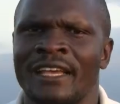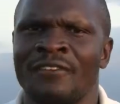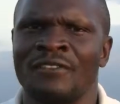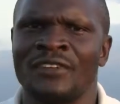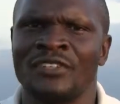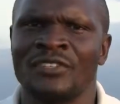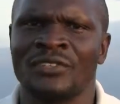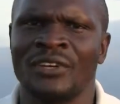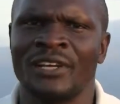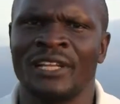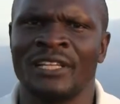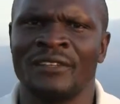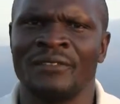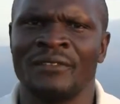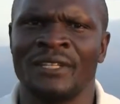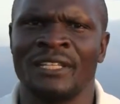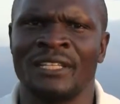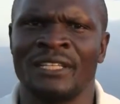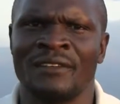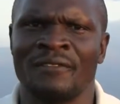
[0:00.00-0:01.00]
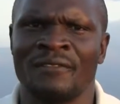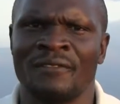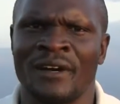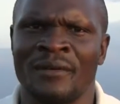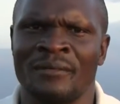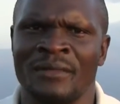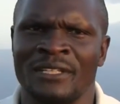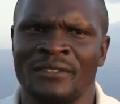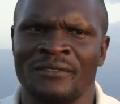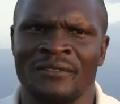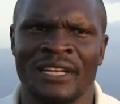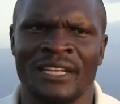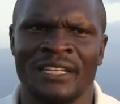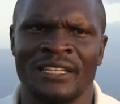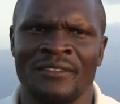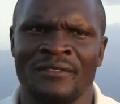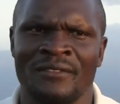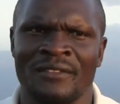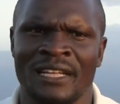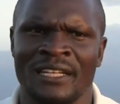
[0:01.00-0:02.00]
Every soil in the farm is very
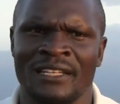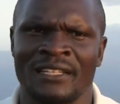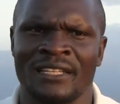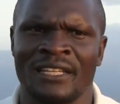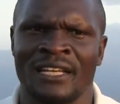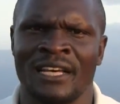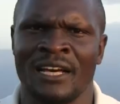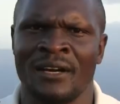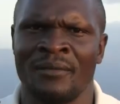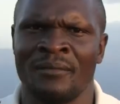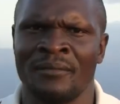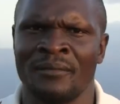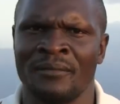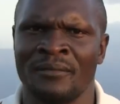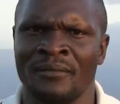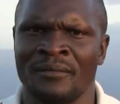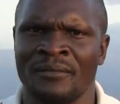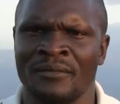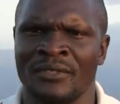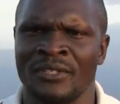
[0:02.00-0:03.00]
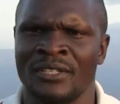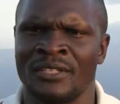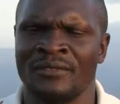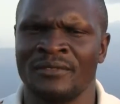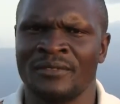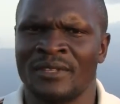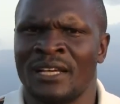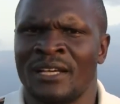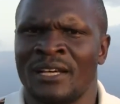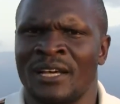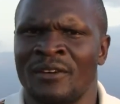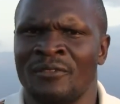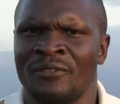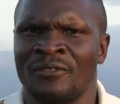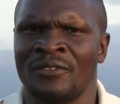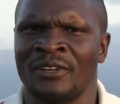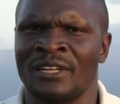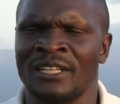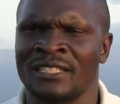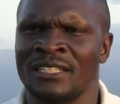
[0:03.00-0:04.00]
different.
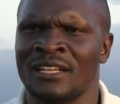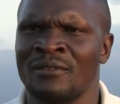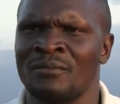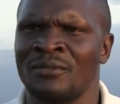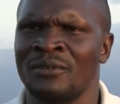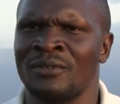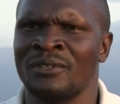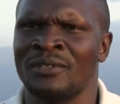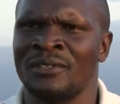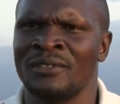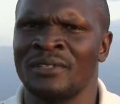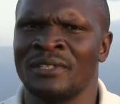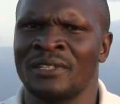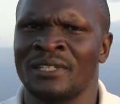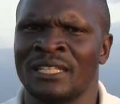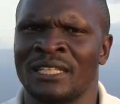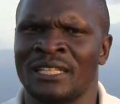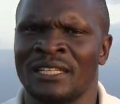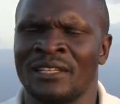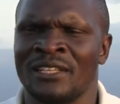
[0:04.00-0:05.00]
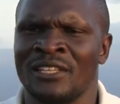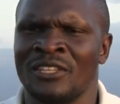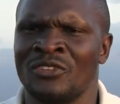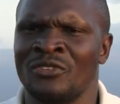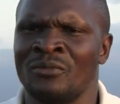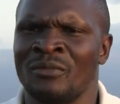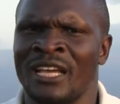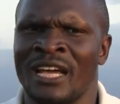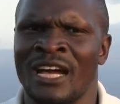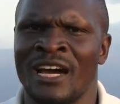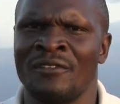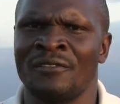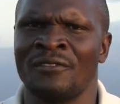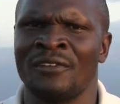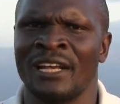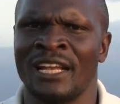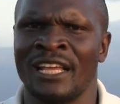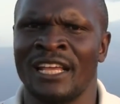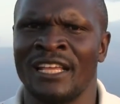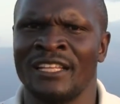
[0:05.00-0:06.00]
For example, you may have
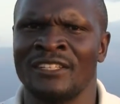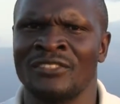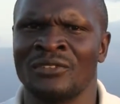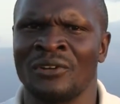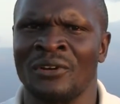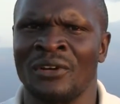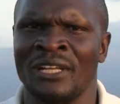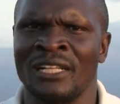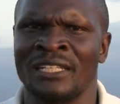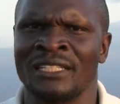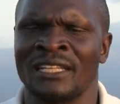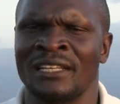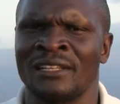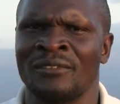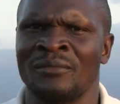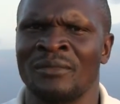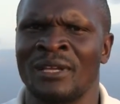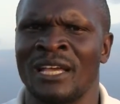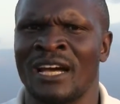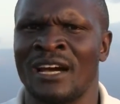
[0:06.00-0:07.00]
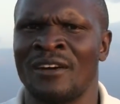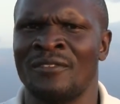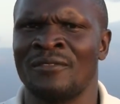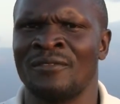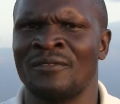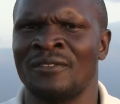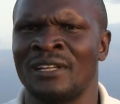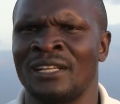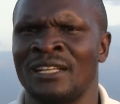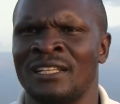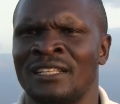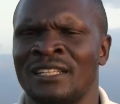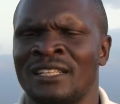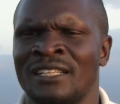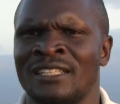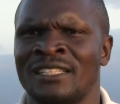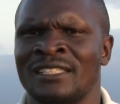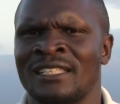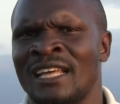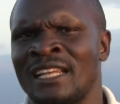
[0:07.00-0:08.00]
clay soils and you may have
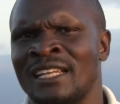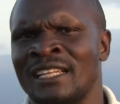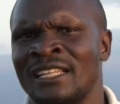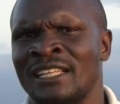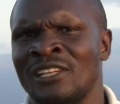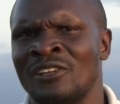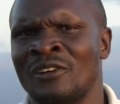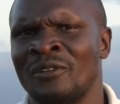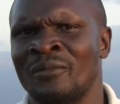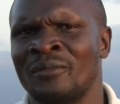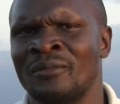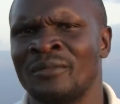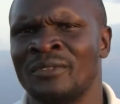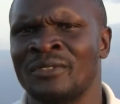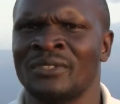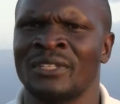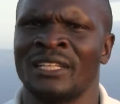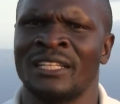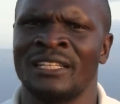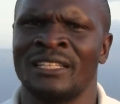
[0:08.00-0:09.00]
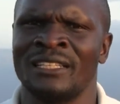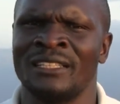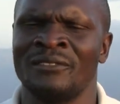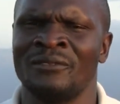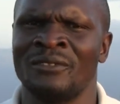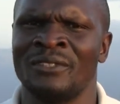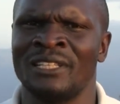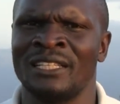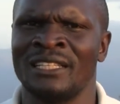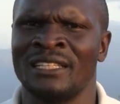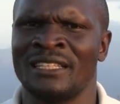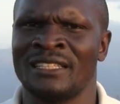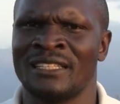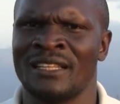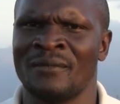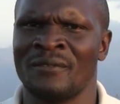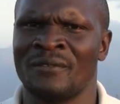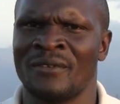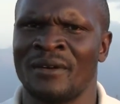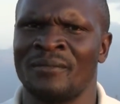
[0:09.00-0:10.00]
sandy loam within the
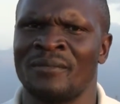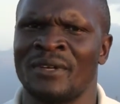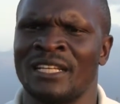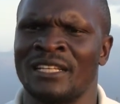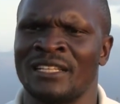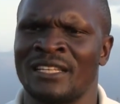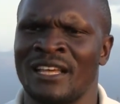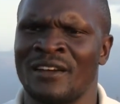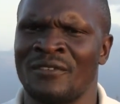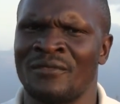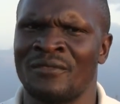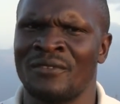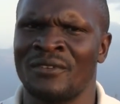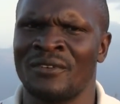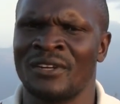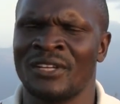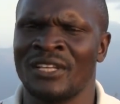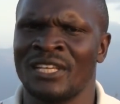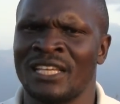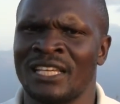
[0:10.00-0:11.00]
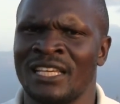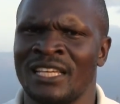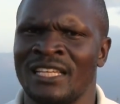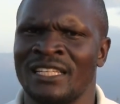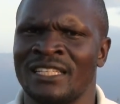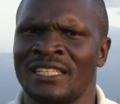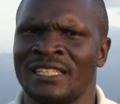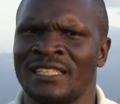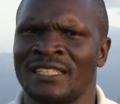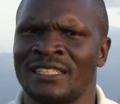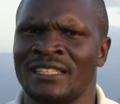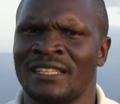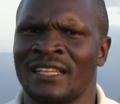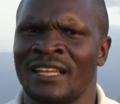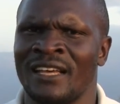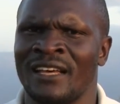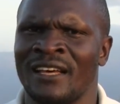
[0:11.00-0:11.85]
same farm, and therefore it is